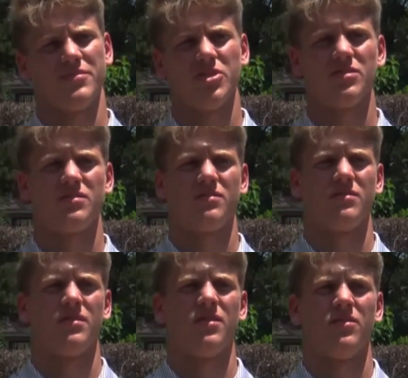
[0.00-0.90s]
Just
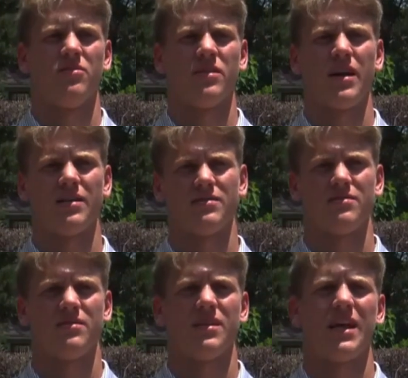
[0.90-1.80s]

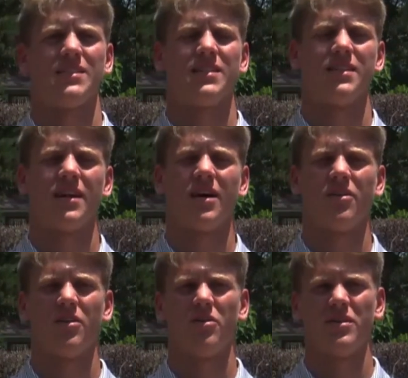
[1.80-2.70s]
I see now
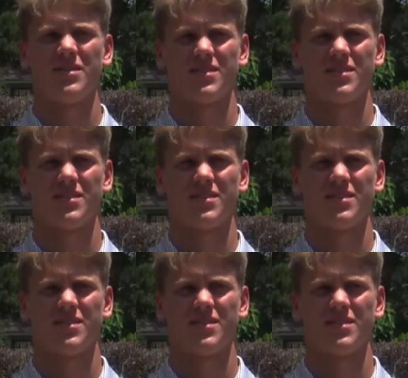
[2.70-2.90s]
though